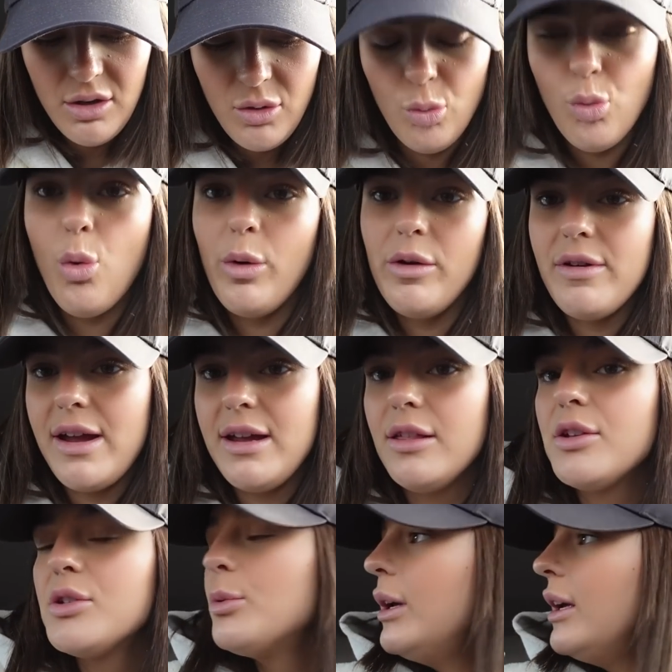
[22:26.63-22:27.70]
what we've ate
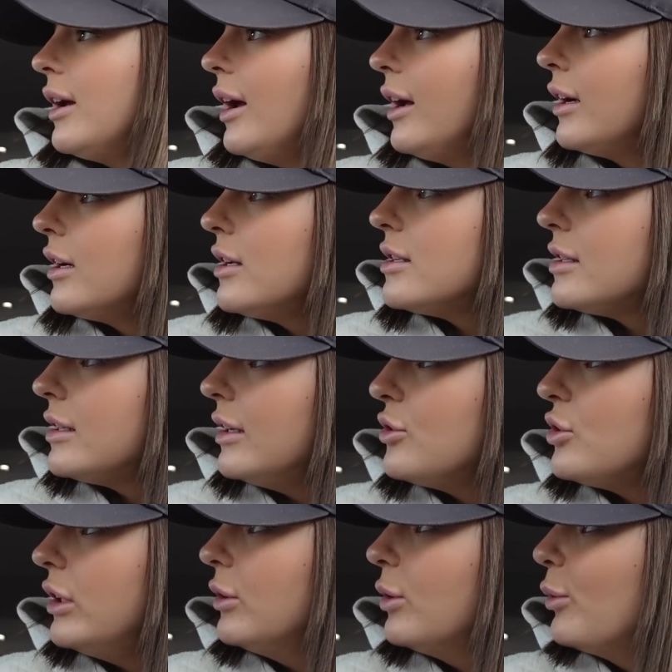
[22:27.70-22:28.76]
this weekend, because
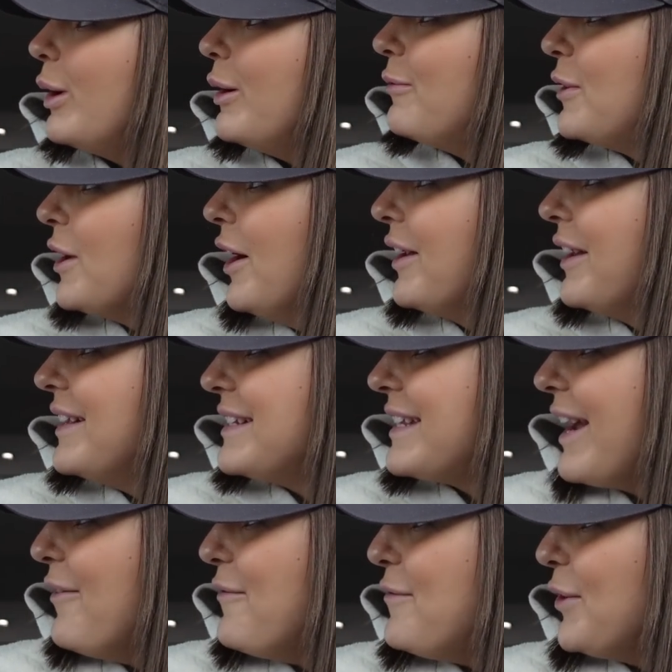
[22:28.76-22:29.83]
literally all we've done is
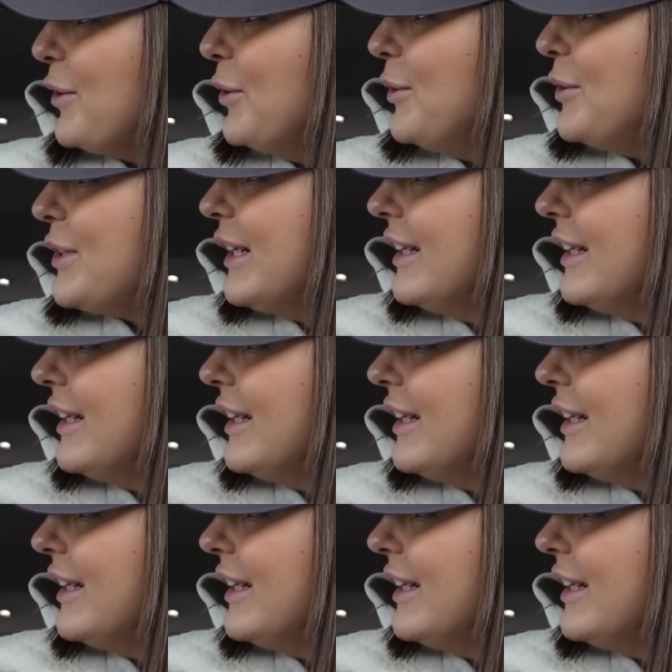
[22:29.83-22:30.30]
get food.